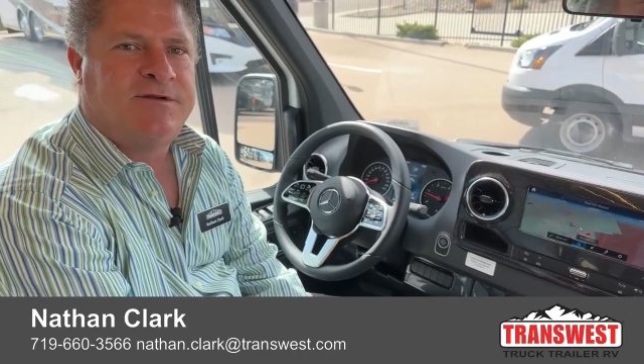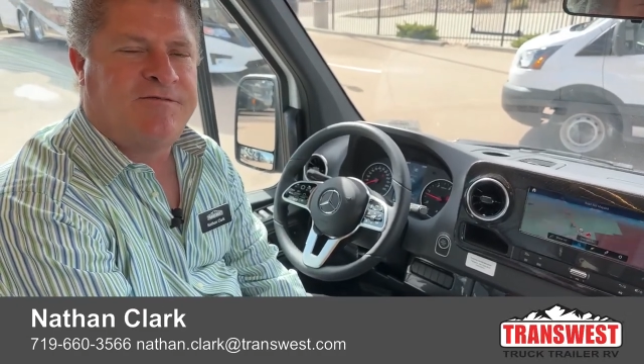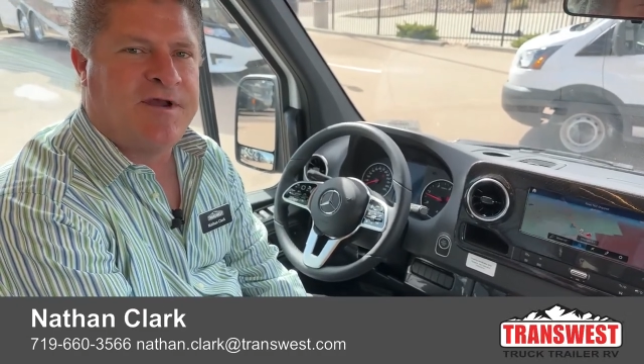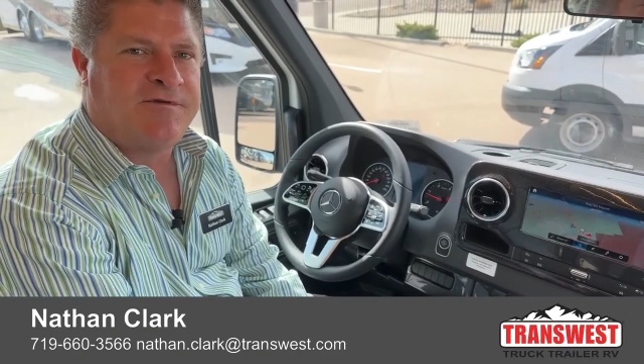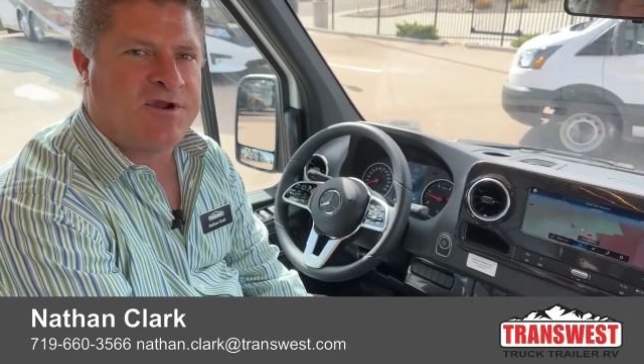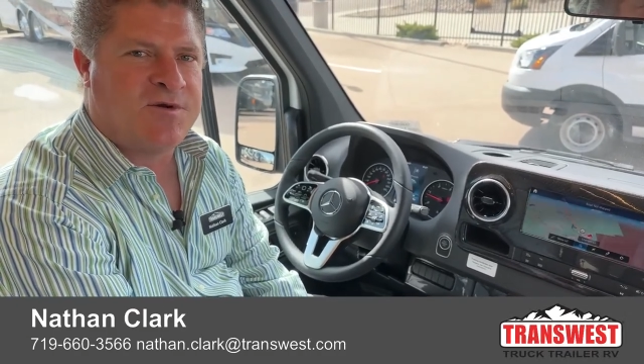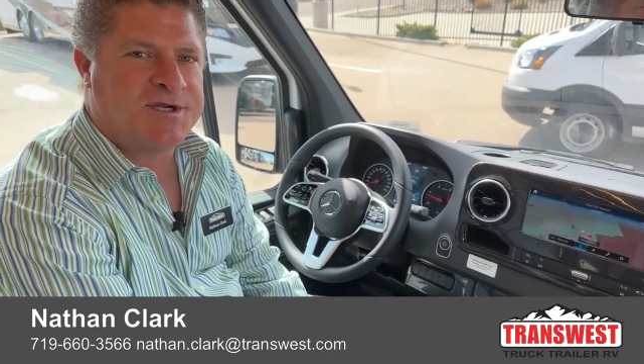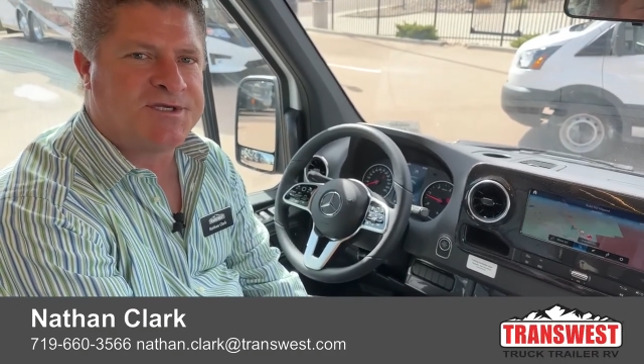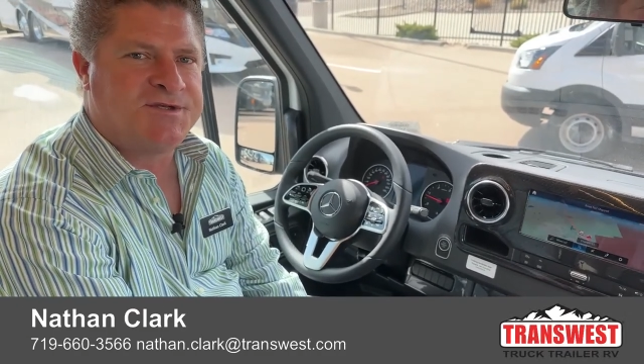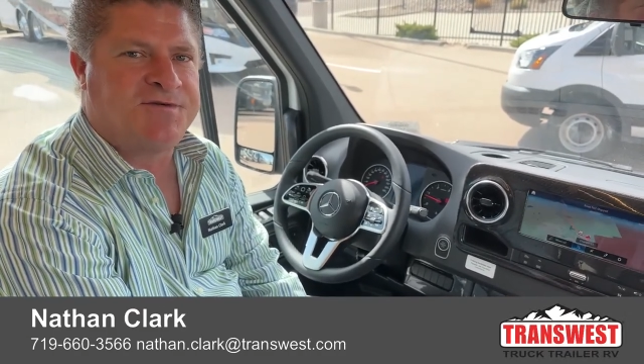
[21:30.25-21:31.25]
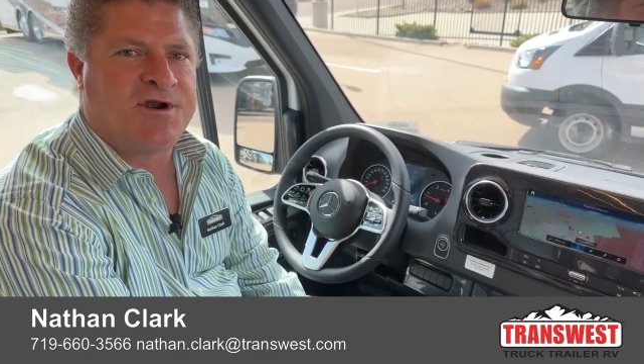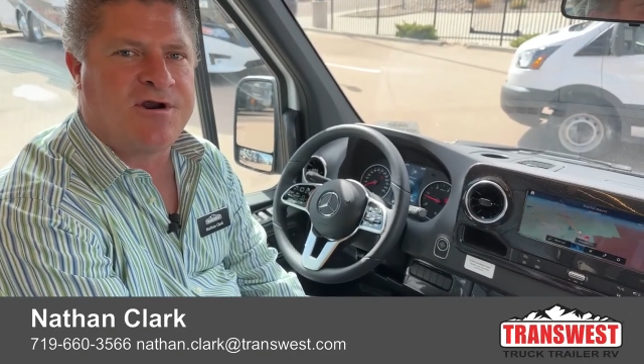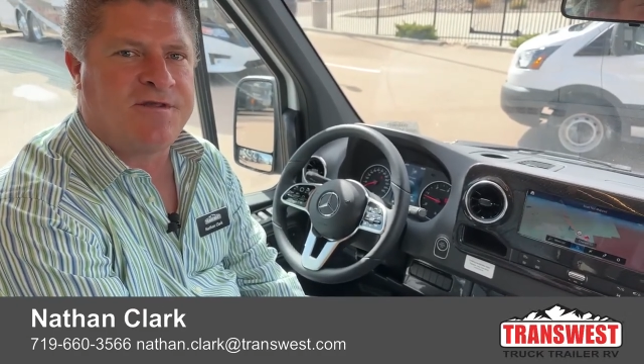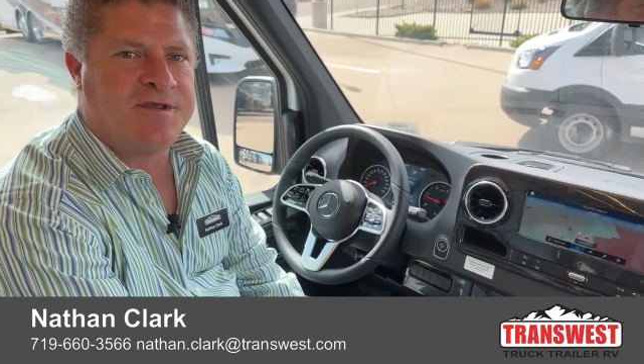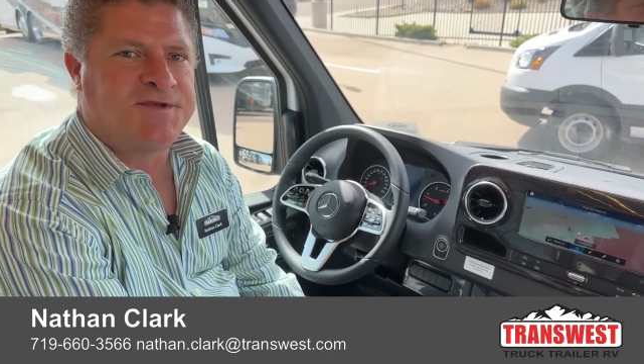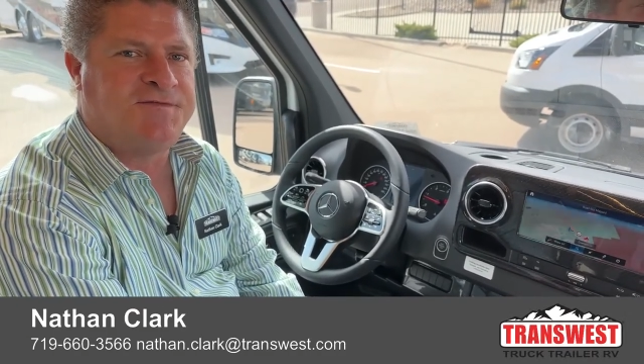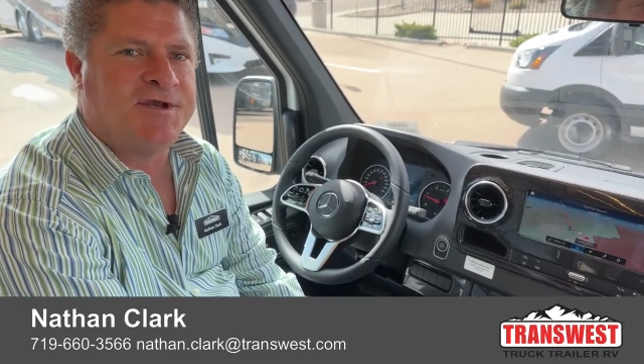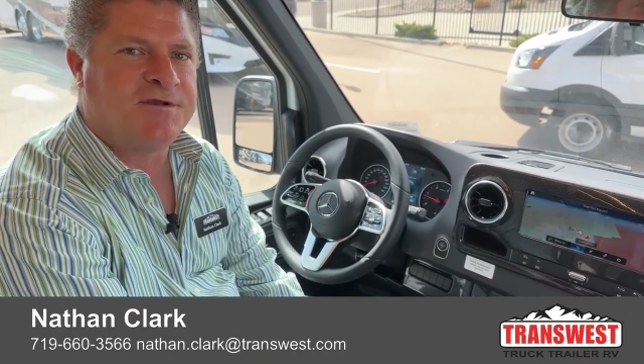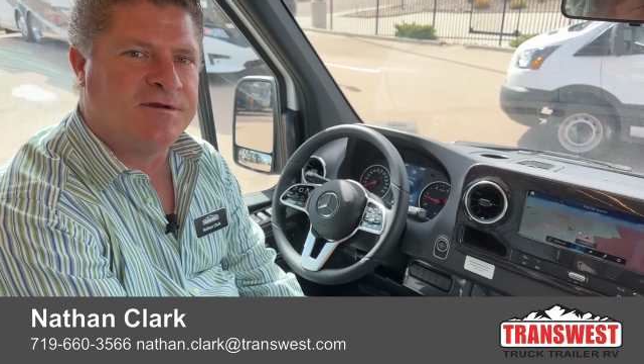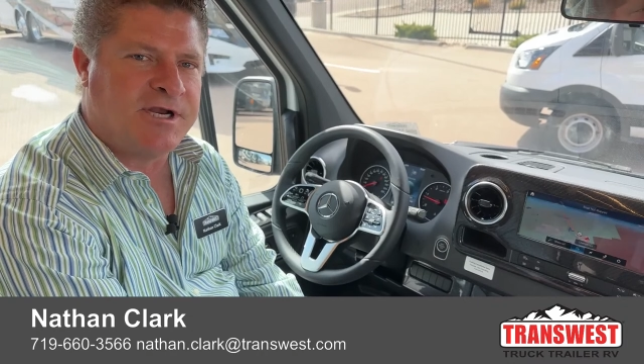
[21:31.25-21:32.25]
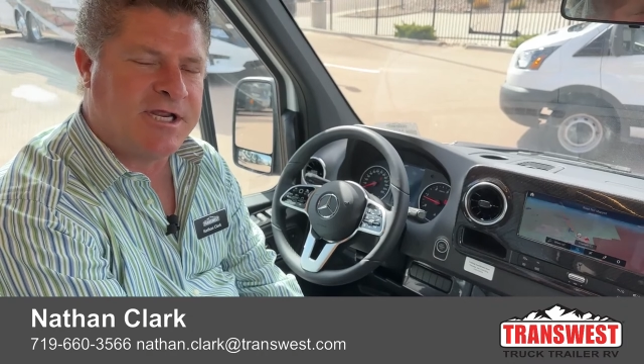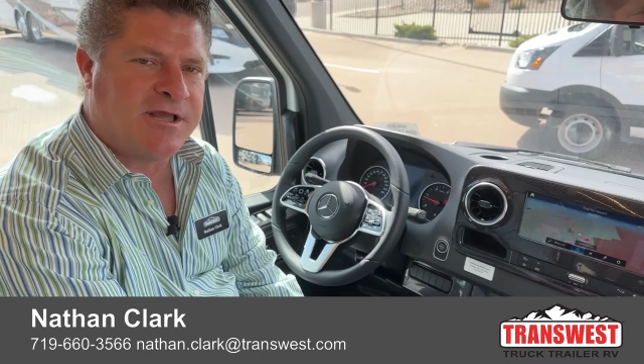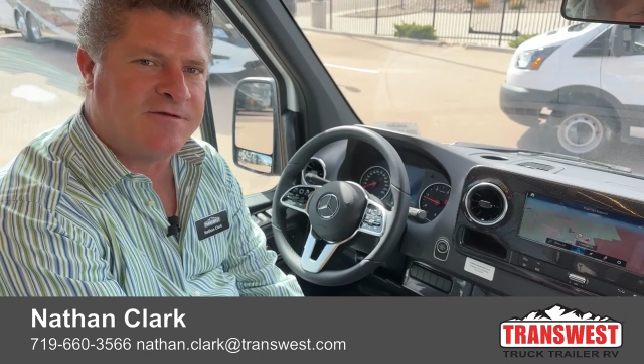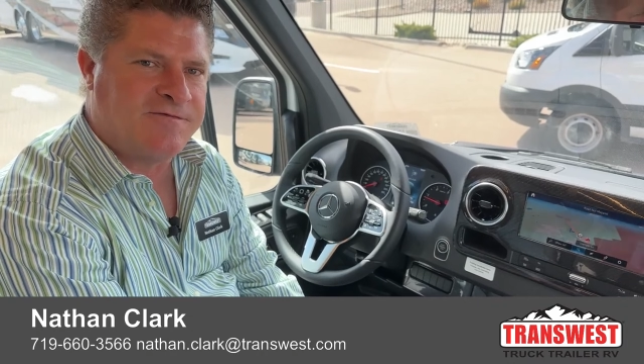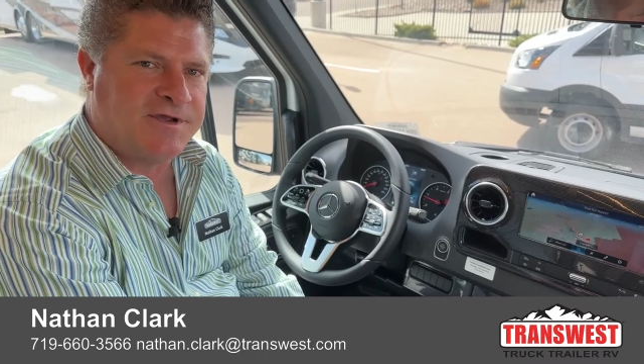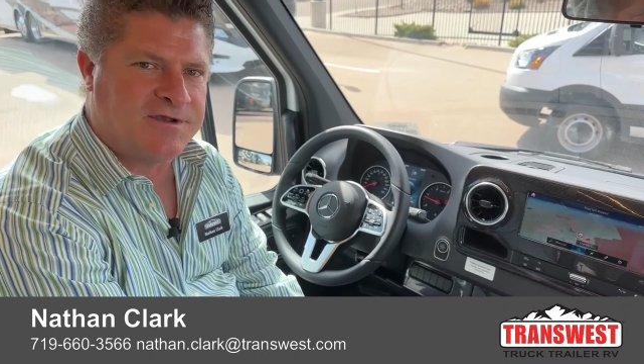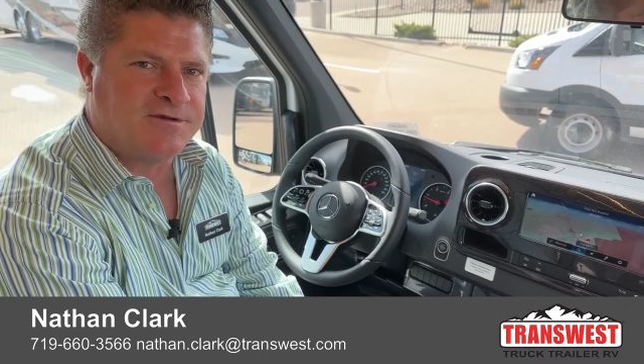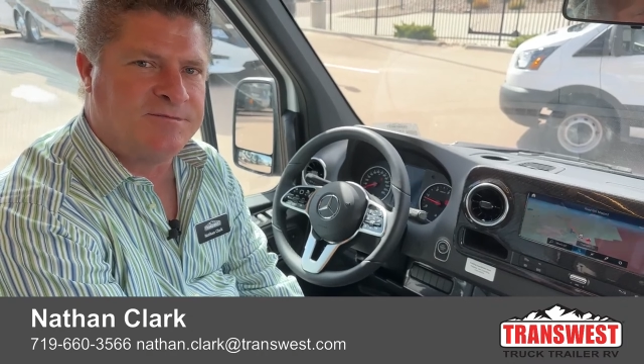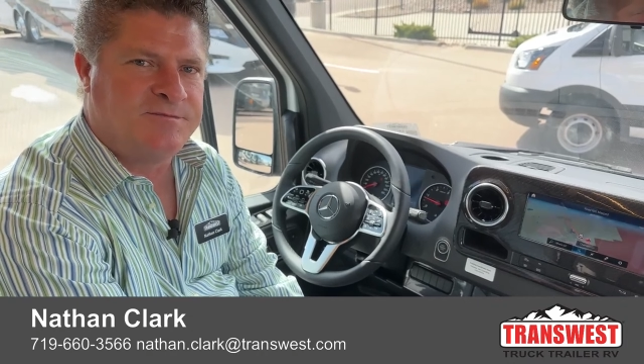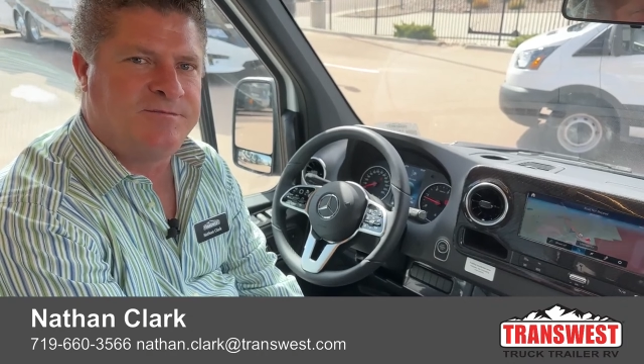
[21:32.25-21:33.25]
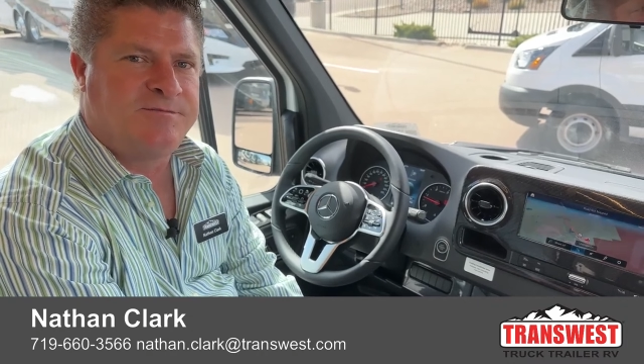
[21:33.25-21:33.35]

If you have any questions regarding this vehicle or any other vehicle,